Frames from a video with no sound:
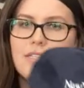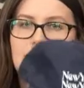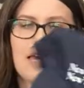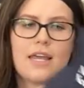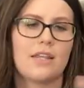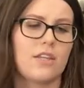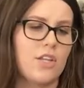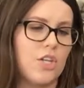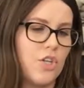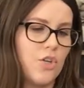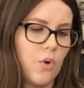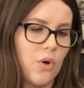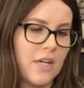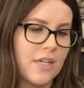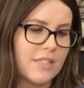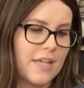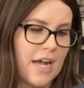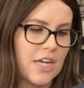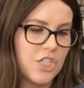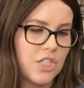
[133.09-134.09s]
And the New York
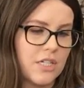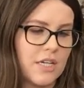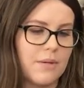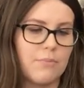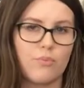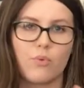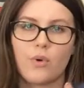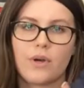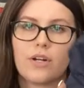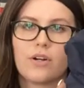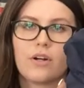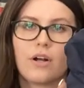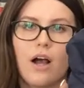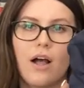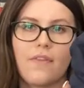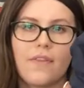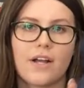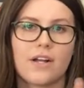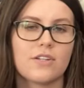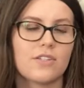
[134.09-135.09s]
is actually embroidered
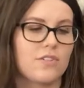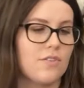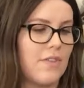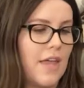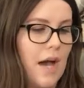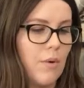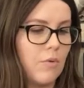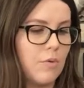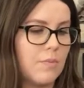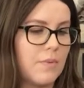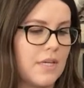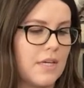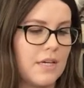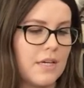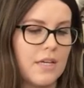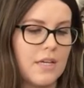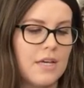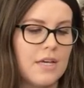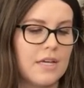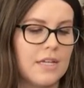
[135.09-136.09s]
on there. So that will
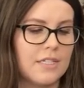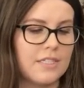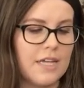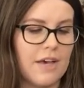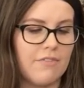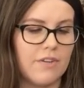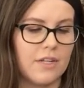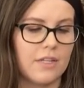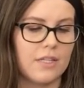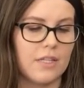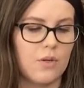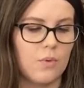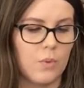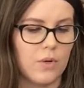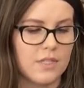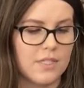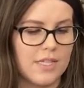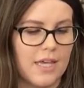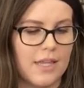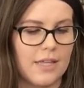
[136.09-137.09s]
be definitely
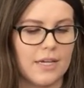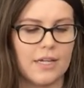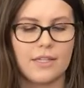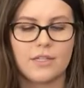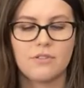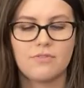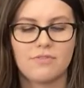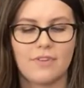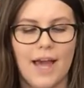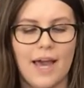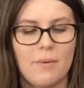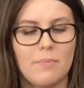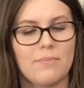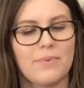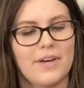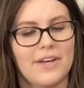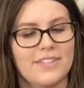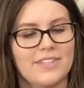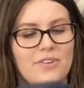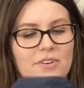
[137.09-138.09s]
worth selling. A little flat,
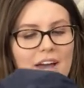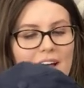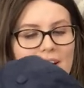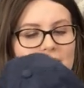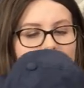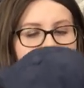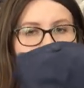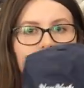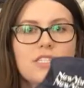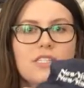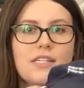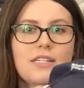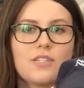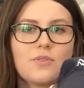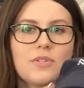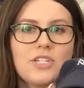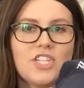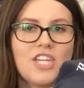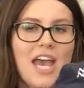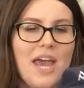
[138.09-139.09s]
but it's okay. He just needs a
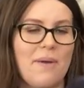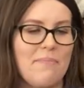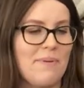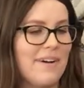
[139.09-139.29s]
reshape.